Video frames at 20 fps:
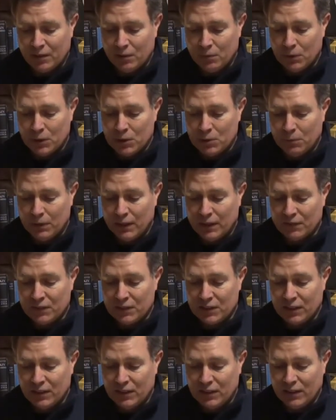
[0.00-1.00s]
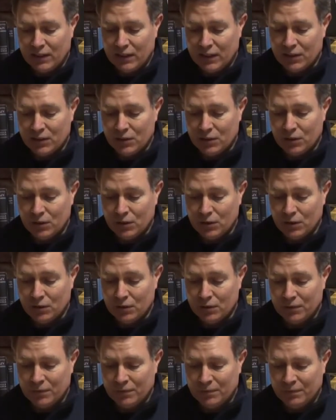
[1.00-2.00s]
which we have sinned against
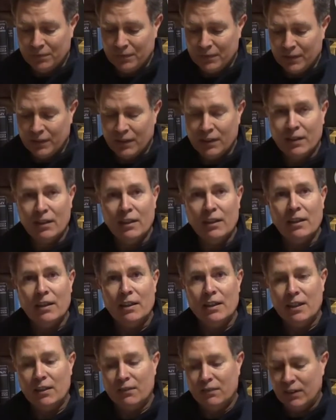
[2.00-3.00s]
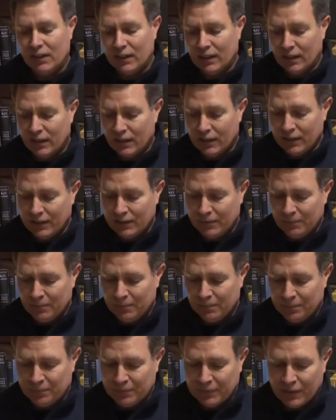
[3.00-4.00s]
you. Even I
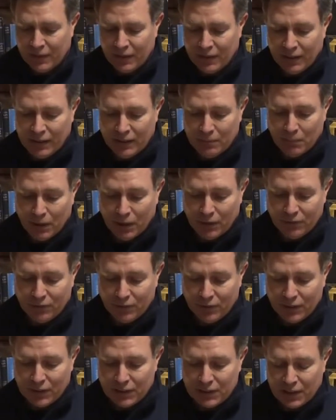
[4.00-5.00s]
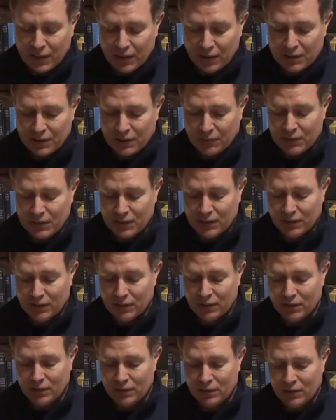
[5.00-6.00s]
and my father's house have
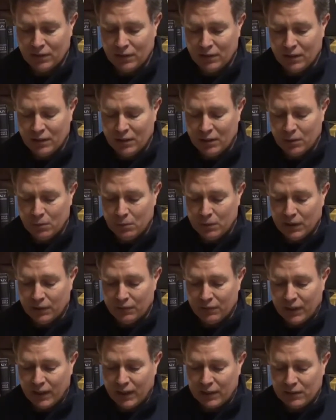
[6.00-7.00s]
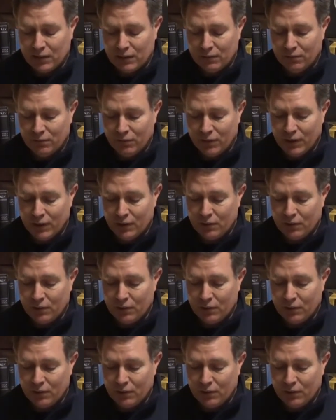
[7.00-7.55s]
sinned. We have acted very